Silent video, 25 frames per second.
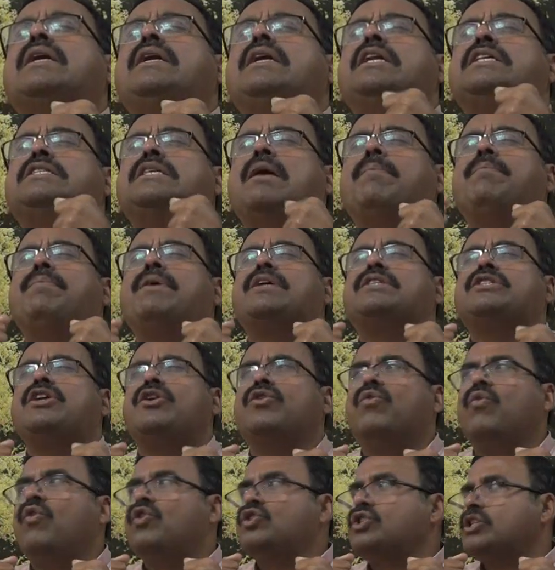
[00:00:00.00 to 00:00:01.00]
and disappears
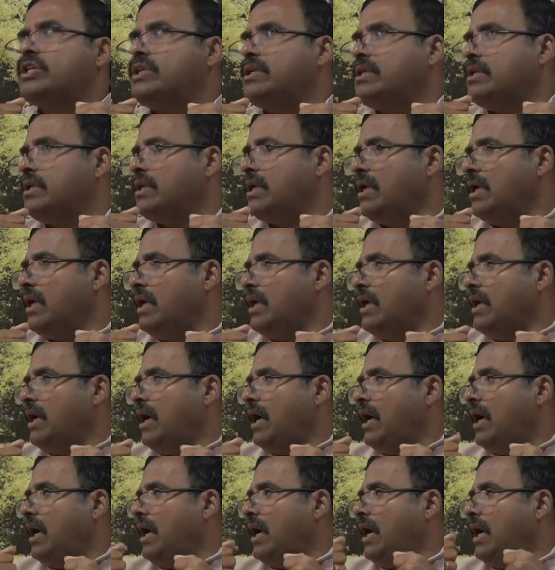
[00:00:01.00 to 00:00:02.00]
into ocean.
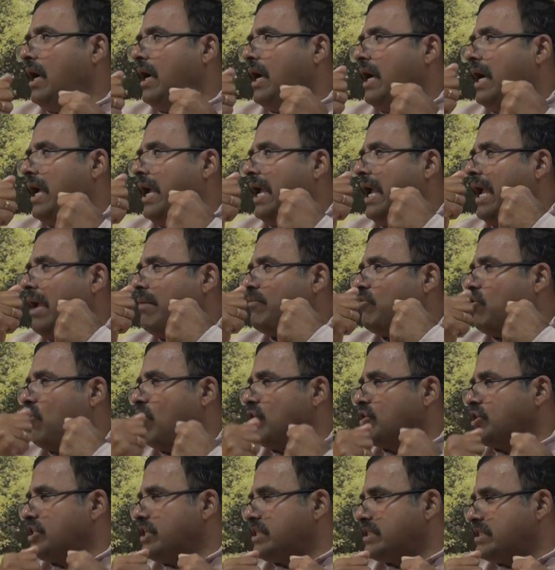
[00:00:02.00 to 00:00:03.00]
I am
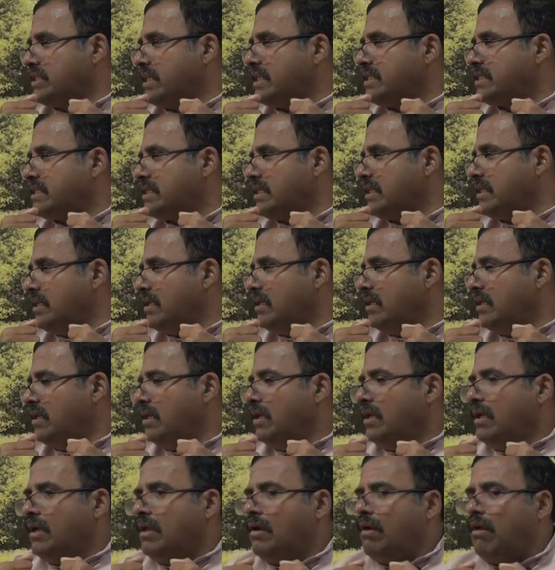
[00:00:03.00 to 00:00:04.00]
consciousness.
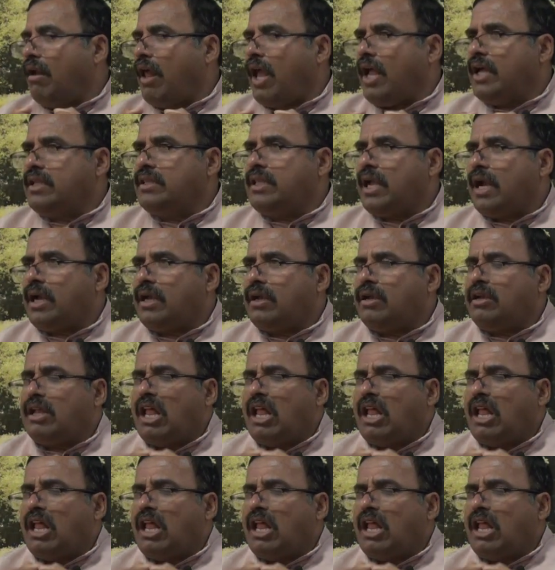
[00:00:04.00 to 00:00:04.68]
Like that,